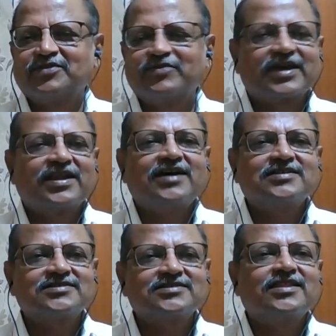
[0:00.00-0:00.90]
We can
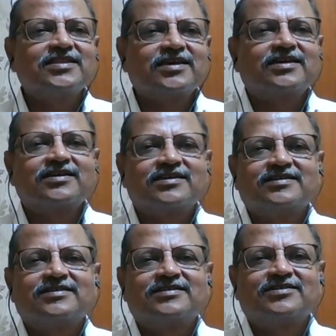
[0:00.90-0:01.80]
ask anything,
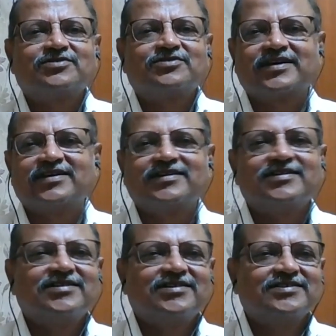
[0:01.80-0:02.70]
okay,
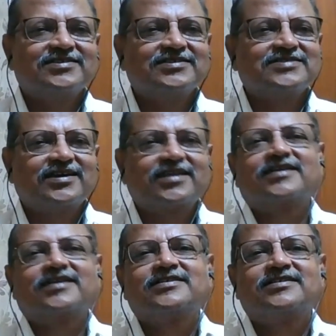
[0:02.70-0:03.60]
on this
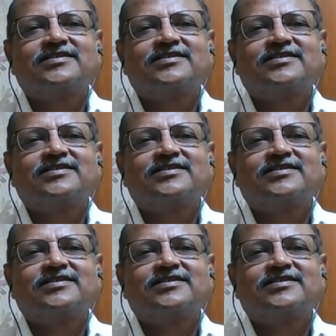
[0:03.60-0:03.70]
area.